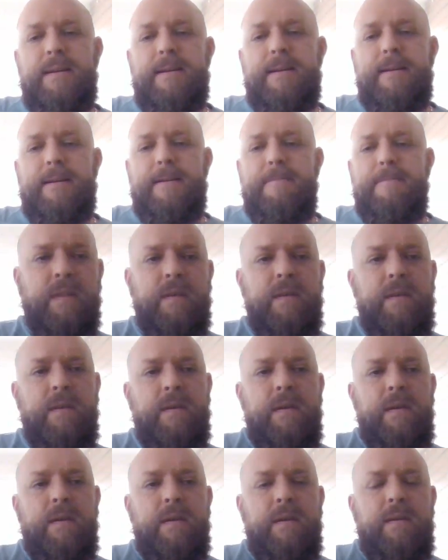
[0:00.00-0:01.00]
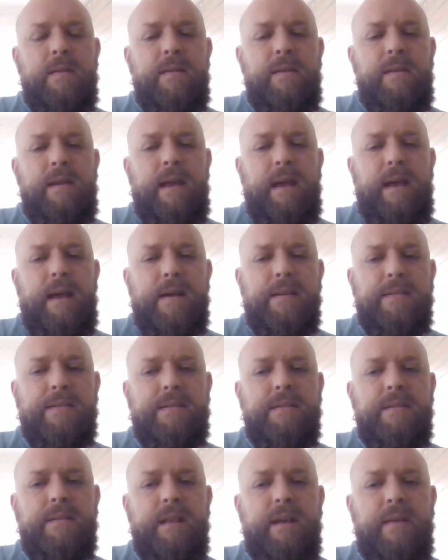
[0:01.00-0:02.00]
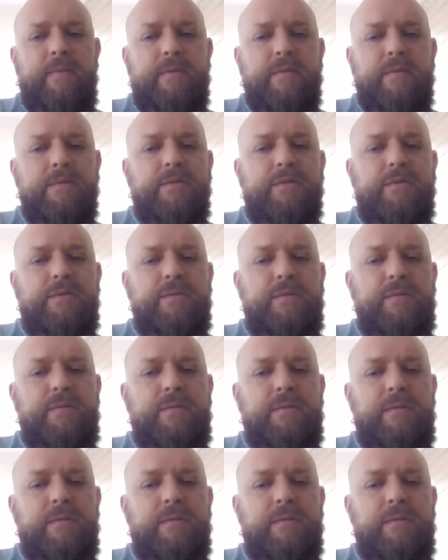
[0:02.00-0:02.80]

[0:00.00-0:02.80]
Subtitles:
The acid levels